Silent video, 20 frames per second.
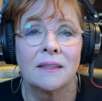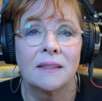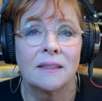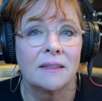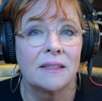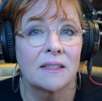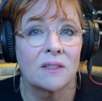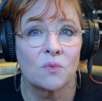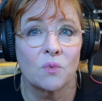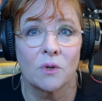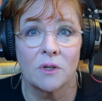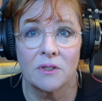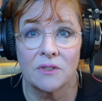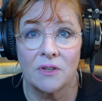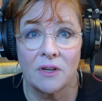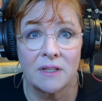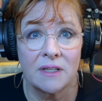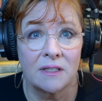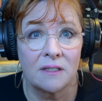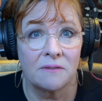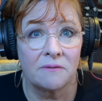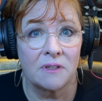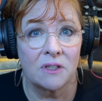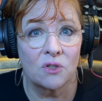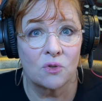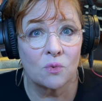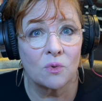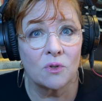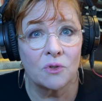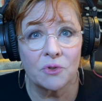This works on
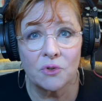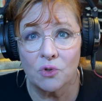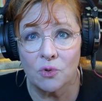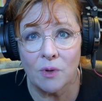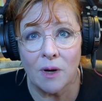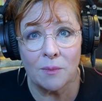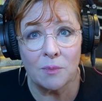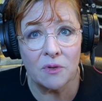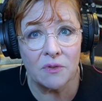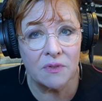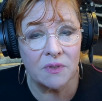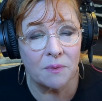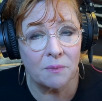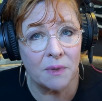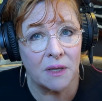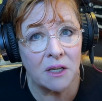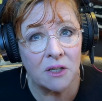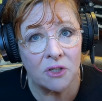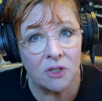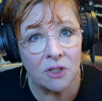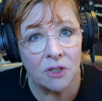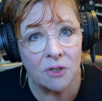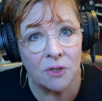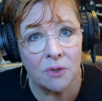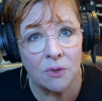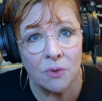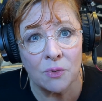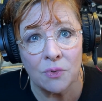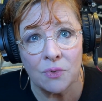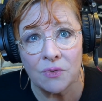individual troublesome
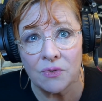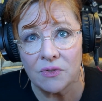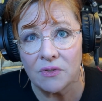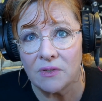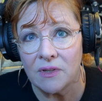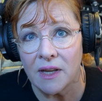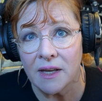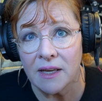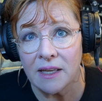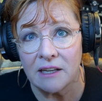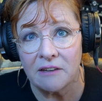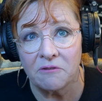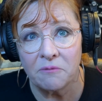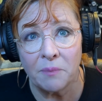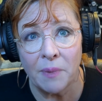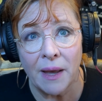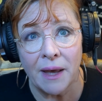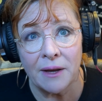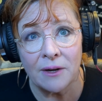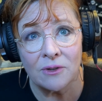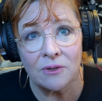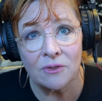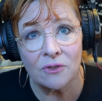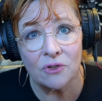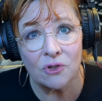issues, negative pattern